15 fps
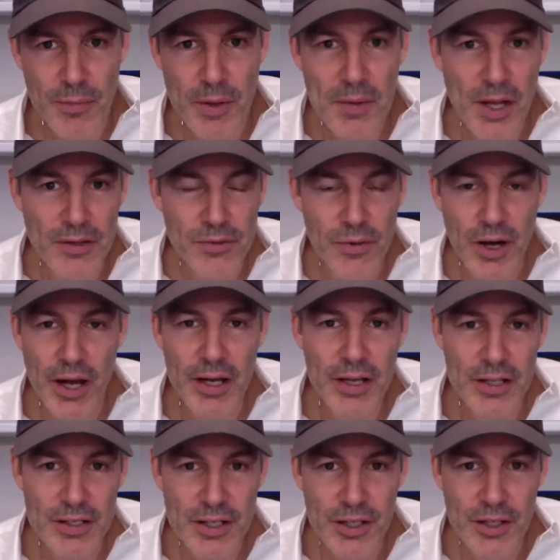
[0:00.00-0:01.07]
Maybe that's why I
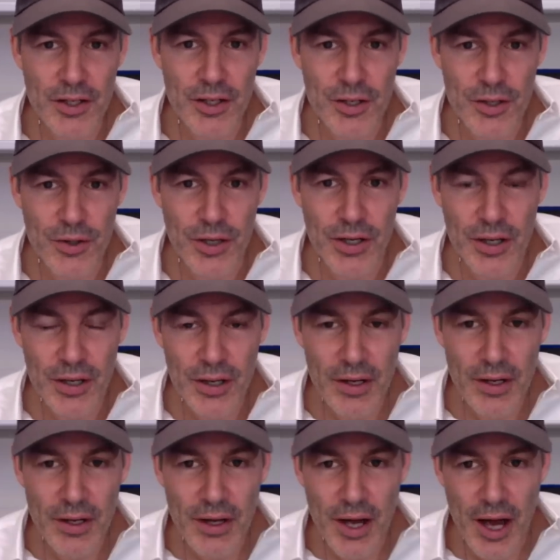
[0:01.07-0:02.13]
continue to do it
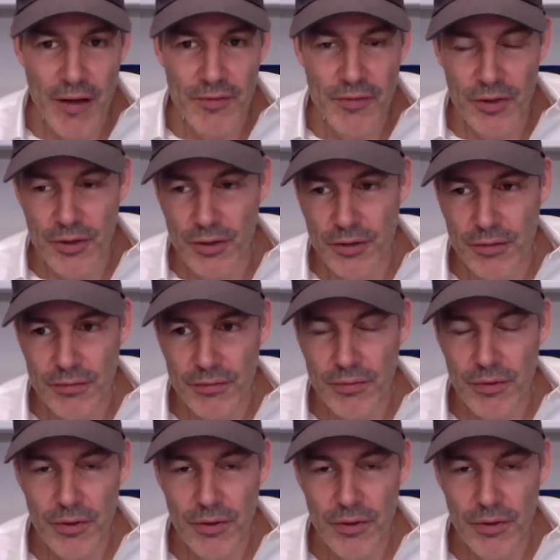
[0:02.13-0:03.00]
after